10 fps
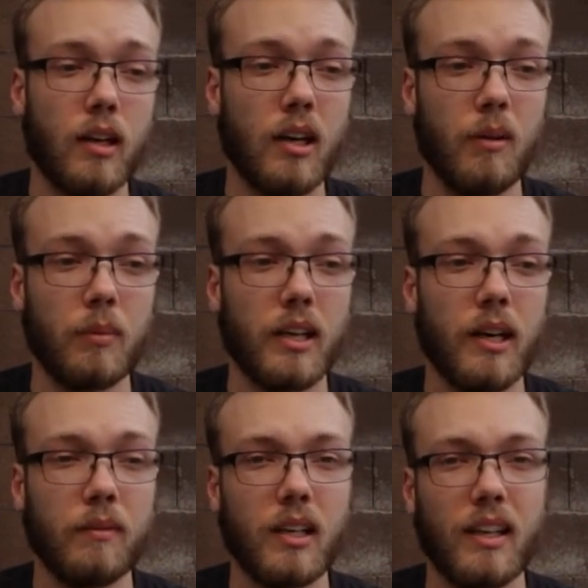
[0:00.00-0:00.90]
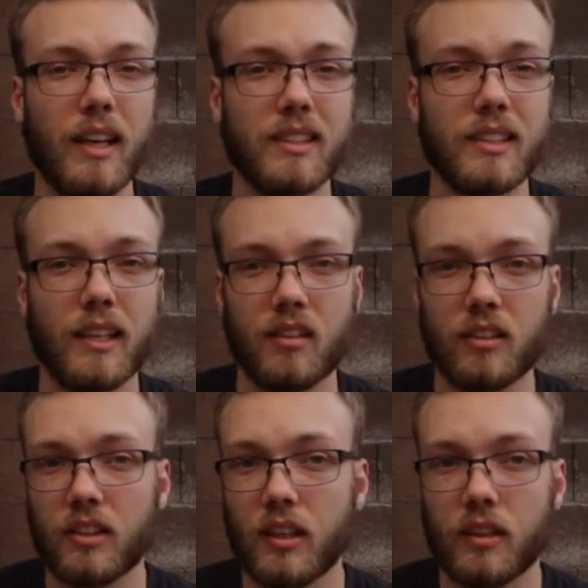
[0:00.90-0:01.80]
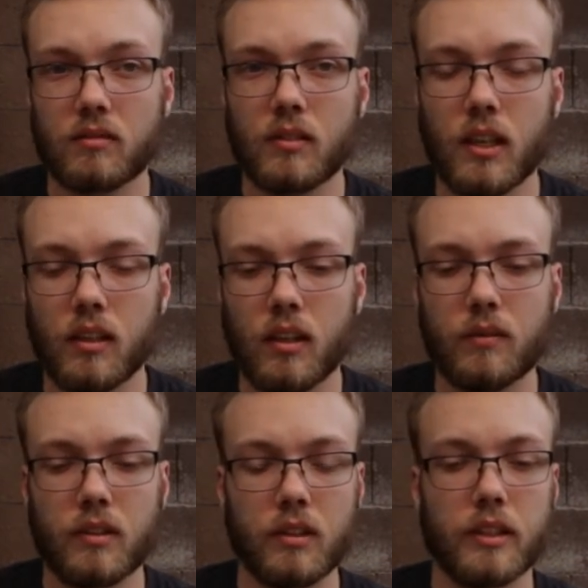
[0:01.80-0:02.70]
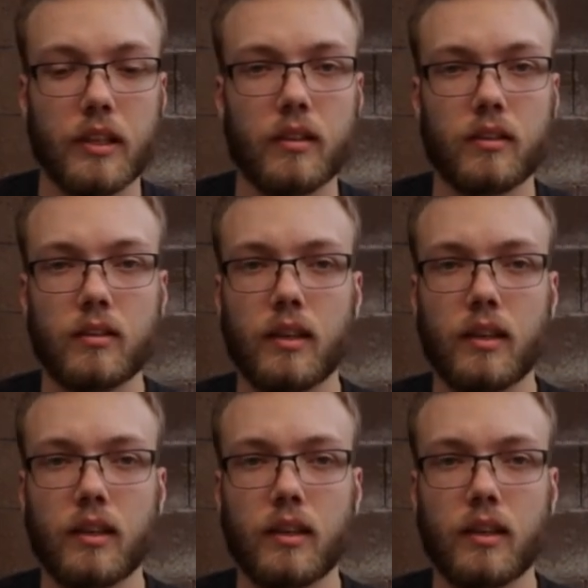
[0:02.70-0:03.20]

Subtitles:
but I'm not anti-learning. I love learning.